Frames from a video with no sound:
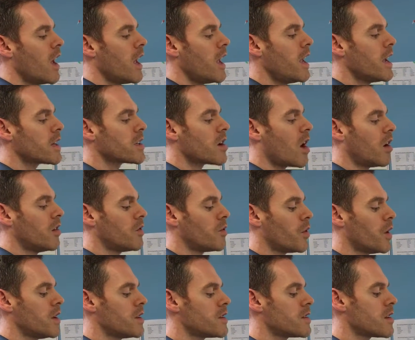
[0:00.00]

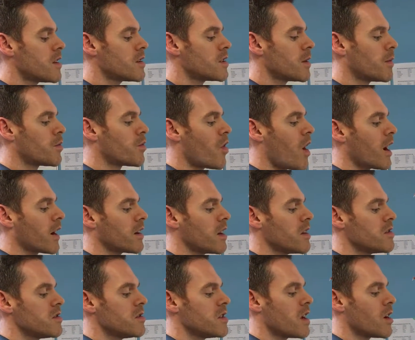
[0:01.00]
800s subtract
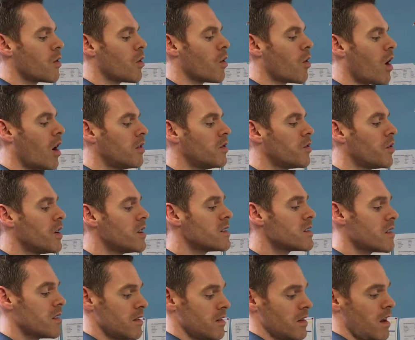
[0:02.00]
0
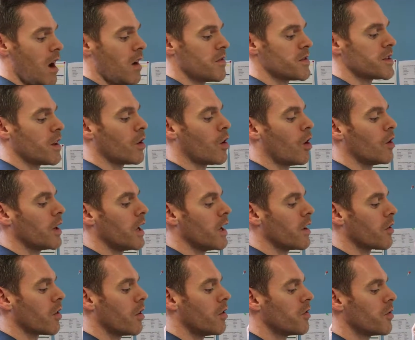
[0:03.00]
hundreds, I've still got
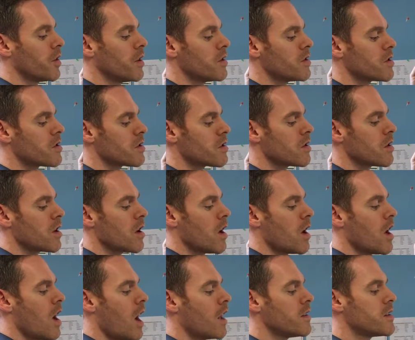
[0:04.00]
800s.
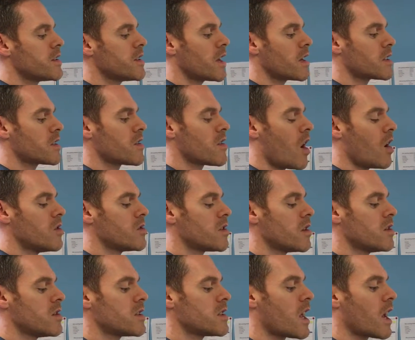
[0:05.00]
And
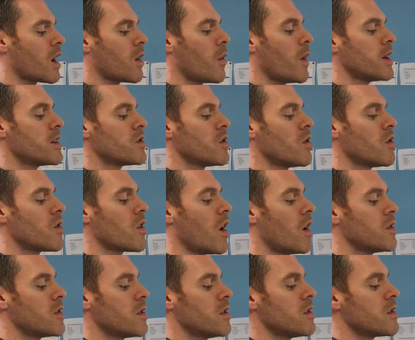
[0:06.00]
6,000s take away
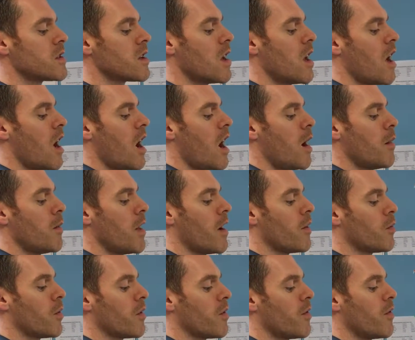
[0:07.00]
2,000s, I'm
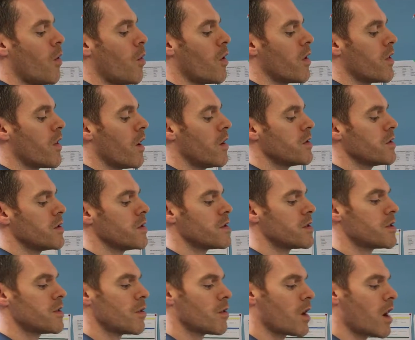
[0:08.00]
left with
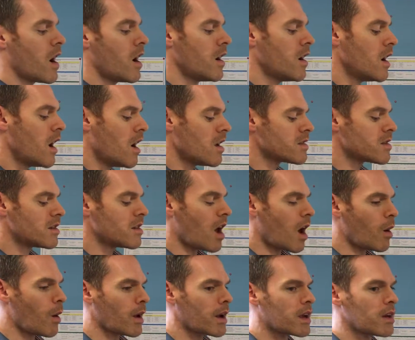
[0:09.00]
4,000s, okay? So
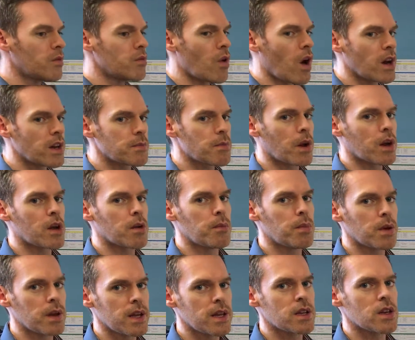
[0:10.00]
now I can write my
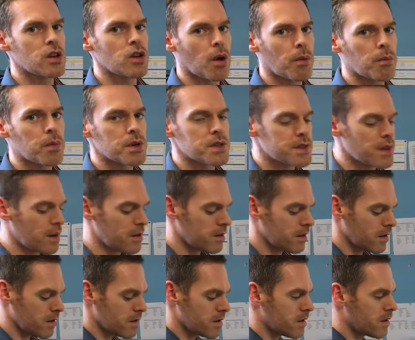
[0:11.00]
complete number
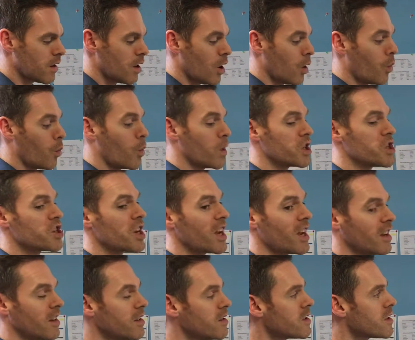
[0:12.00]
sentence, which
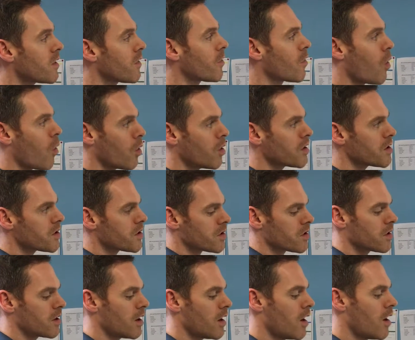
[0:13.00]
is, of
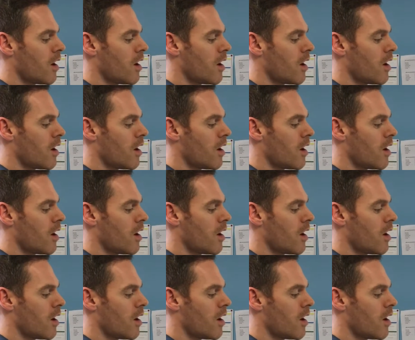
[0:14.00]
course,